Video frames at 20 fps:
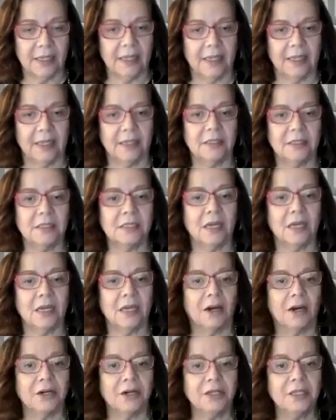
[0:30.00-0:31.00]
and
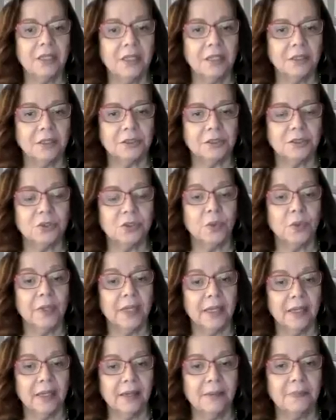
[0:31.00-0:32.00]
are geared to
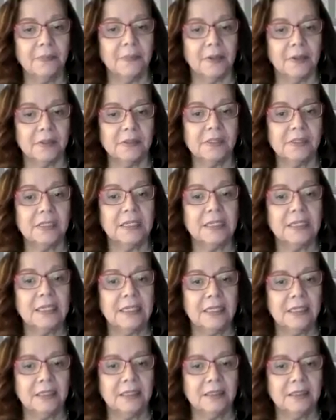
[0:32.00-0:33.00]
help us
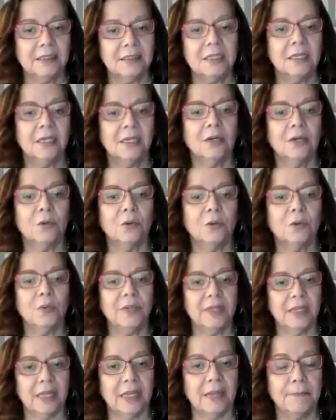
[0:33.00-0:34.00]
lead
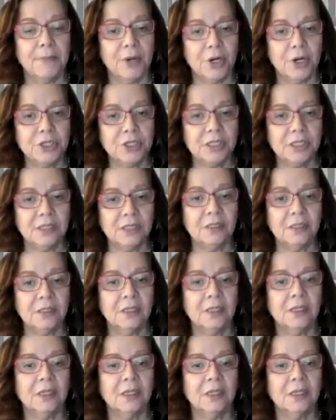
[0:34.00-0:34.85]
with the emerging,